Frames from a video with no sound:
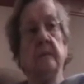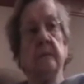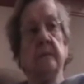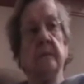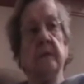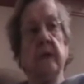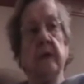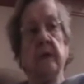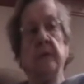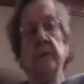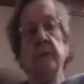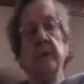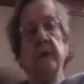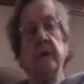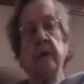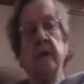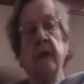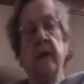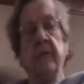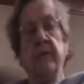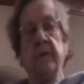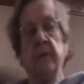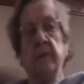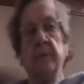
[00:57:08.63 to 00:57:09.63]
Yeah, we didn't
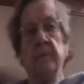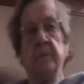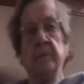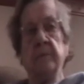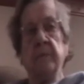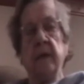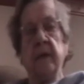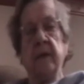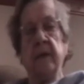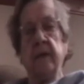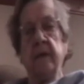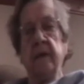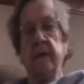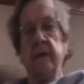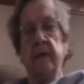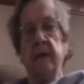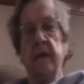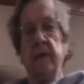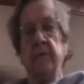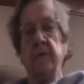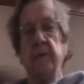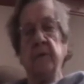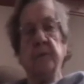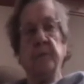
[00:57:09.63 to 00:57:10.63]
have to. My dad didn't
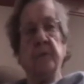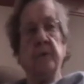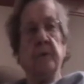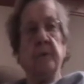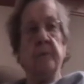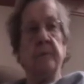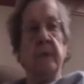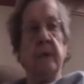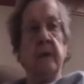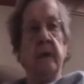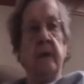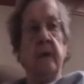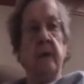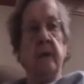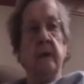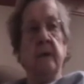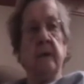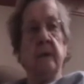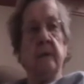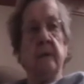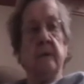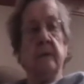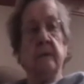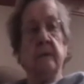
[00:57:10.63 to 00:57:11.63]
have to put a penny in it.